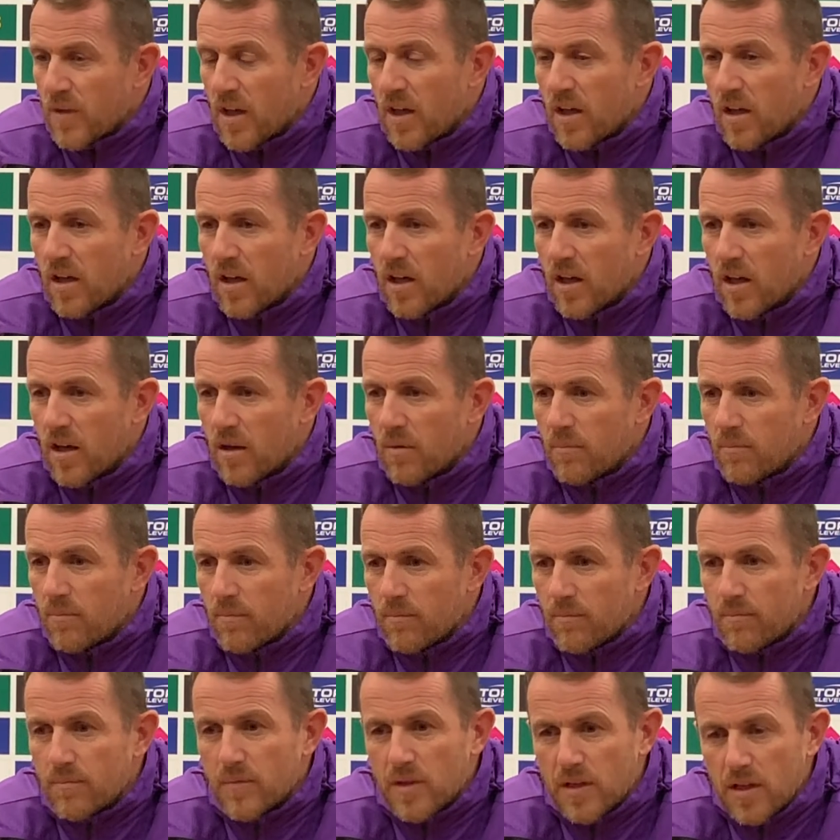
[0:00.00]
um,
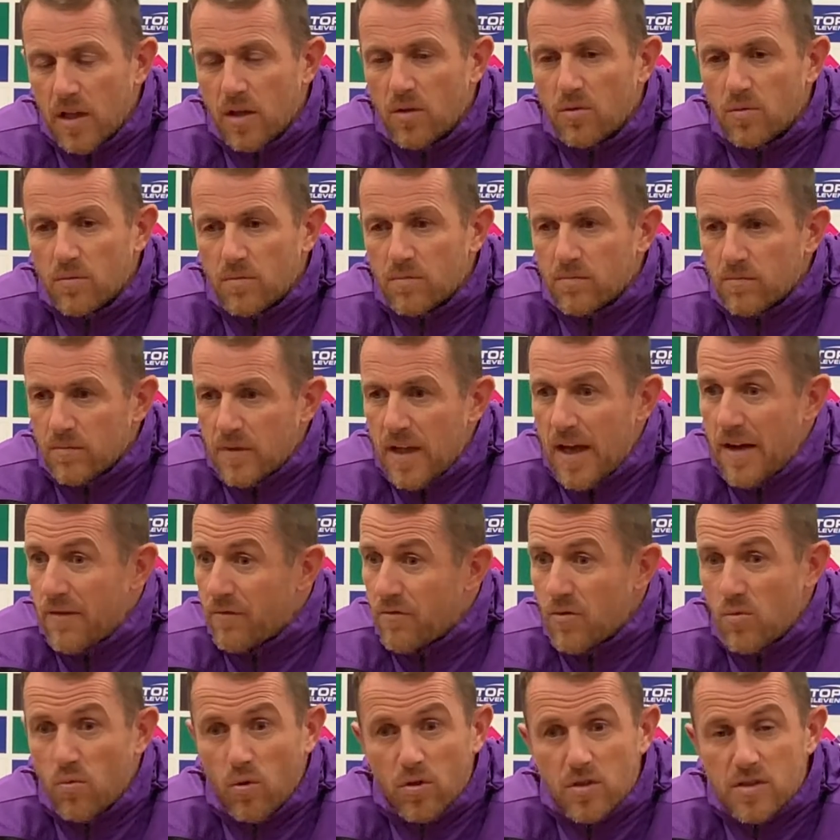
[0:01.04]
you know
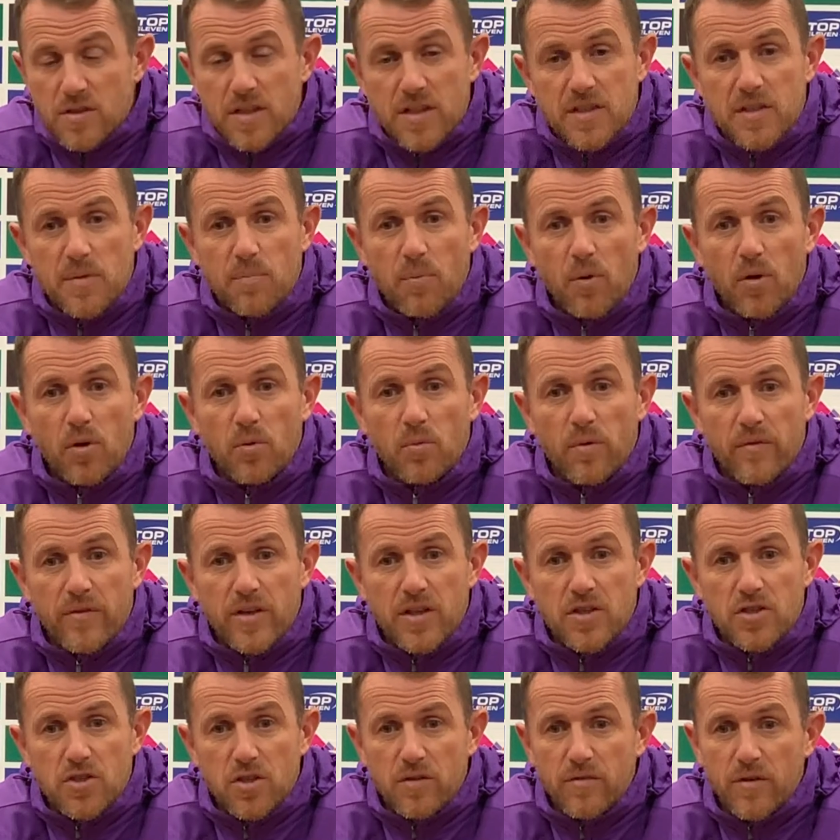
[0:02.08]
everyone's disappointed with
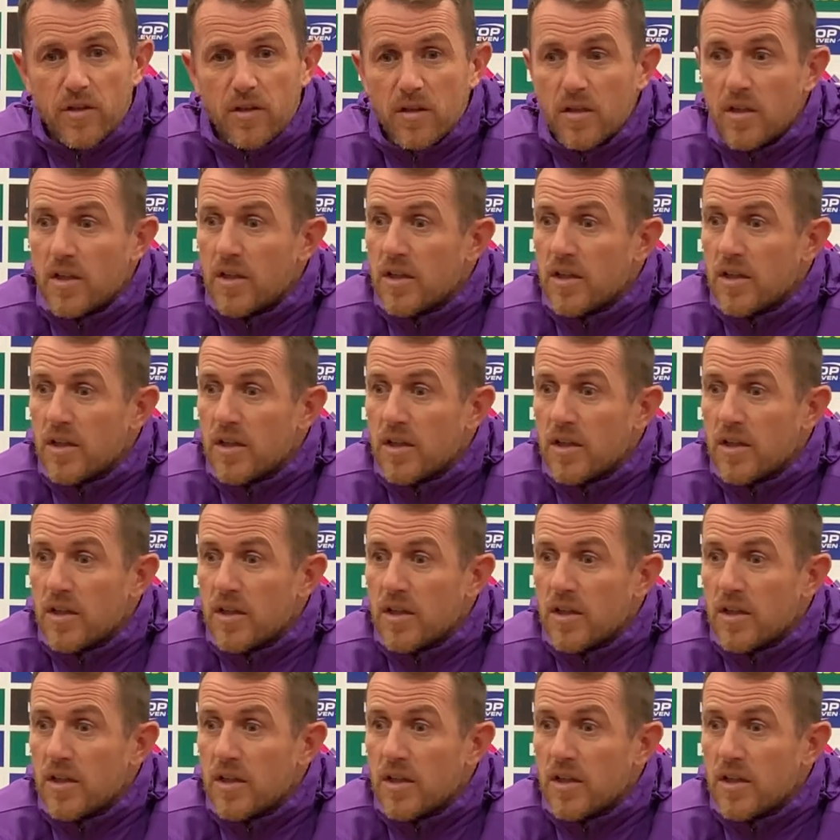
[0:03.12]
each other.